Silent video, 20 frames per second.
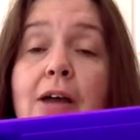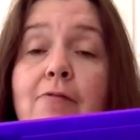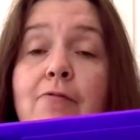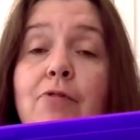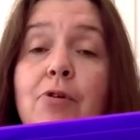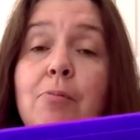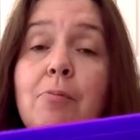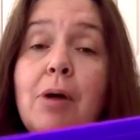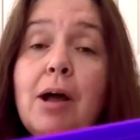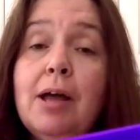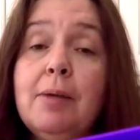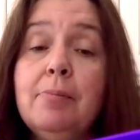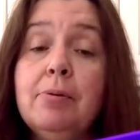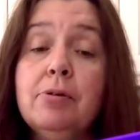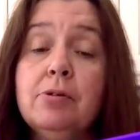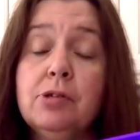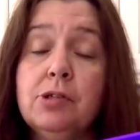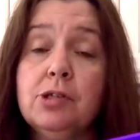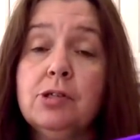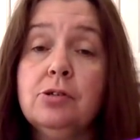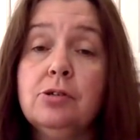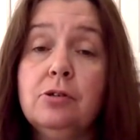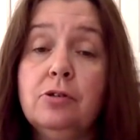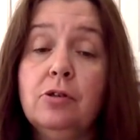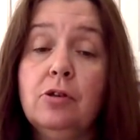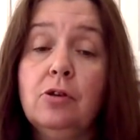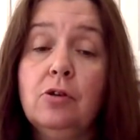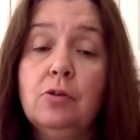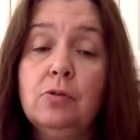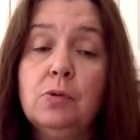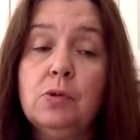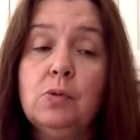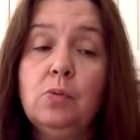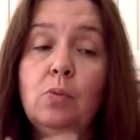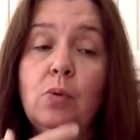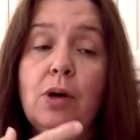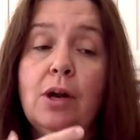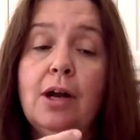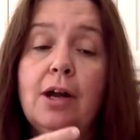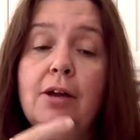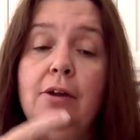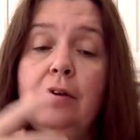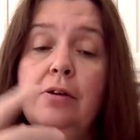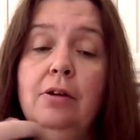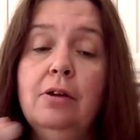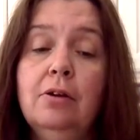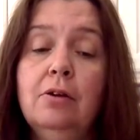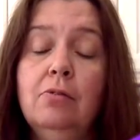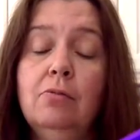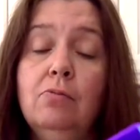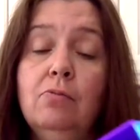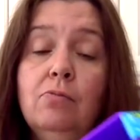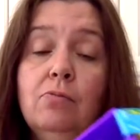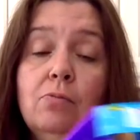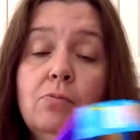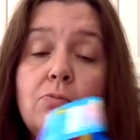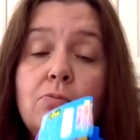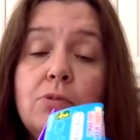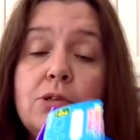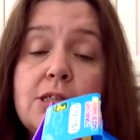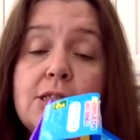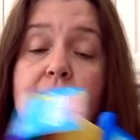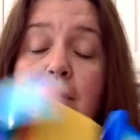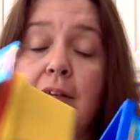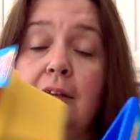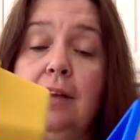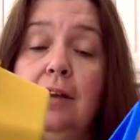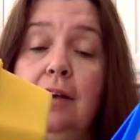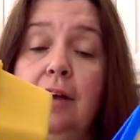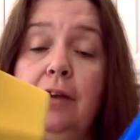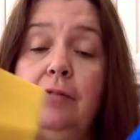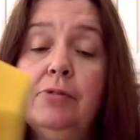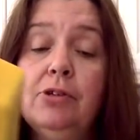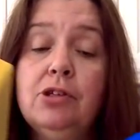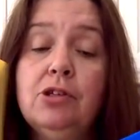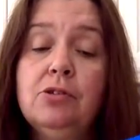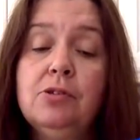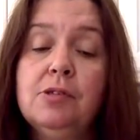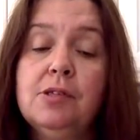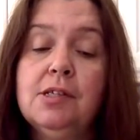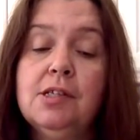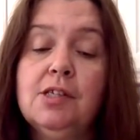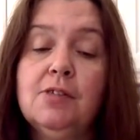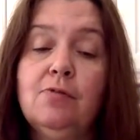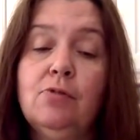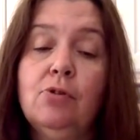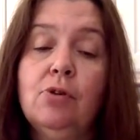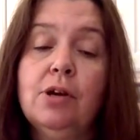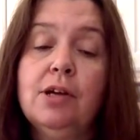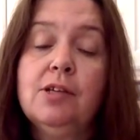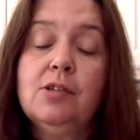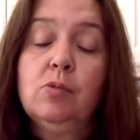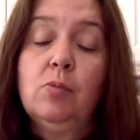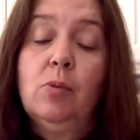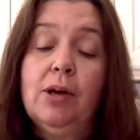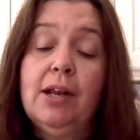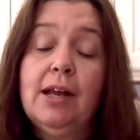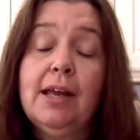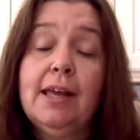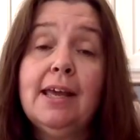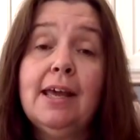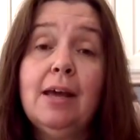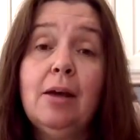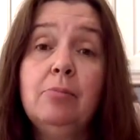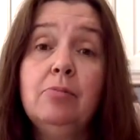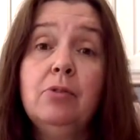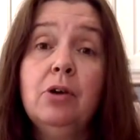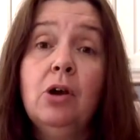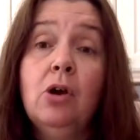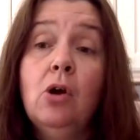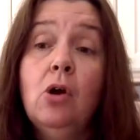for my personal use, what I was thinking I would use these for is I am